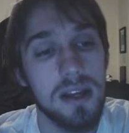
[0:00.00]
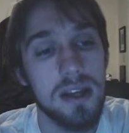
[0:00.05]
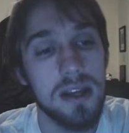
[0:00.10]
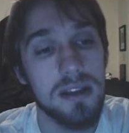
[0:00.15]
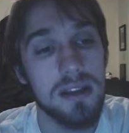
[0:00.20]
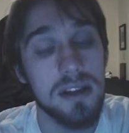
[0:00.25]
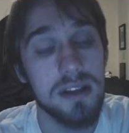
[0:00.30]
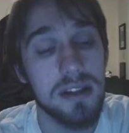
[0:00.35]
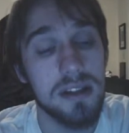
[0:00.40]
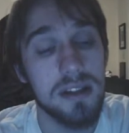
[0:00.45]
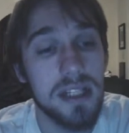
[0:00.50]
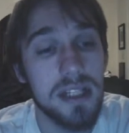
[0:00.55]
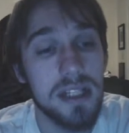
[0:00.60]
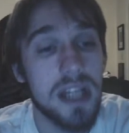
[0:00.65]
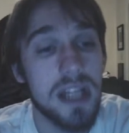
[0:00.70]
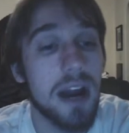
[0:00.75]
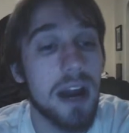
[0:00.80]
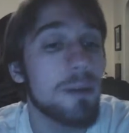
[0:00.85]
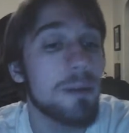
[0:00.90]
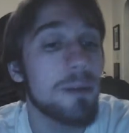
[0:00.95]
The
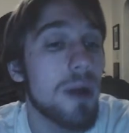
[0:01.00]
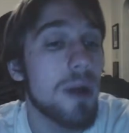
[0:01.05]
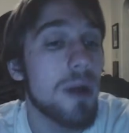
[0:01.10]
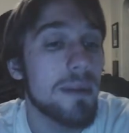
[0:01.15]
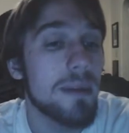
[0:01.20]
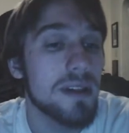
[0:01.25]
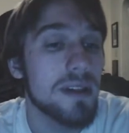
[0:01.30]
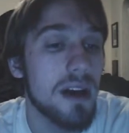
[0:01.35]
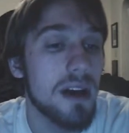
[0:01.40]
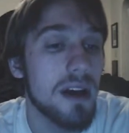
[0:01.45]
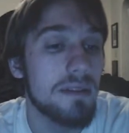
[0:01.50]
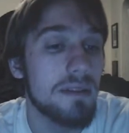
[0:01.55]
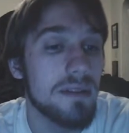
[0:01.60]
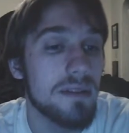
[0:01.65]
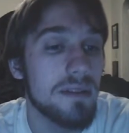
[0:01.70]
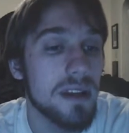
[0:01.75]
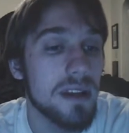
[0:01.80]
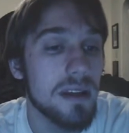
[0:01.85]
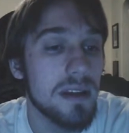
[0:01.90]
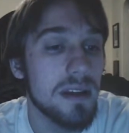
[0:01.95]
entire premise
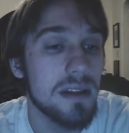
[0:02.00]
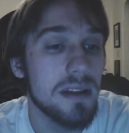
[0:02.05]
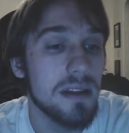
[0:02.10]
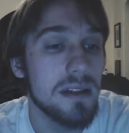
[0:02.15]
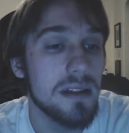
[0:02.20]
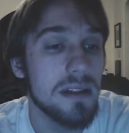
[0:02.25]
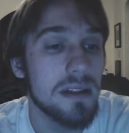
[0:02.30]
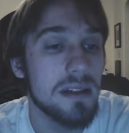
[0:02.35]
of the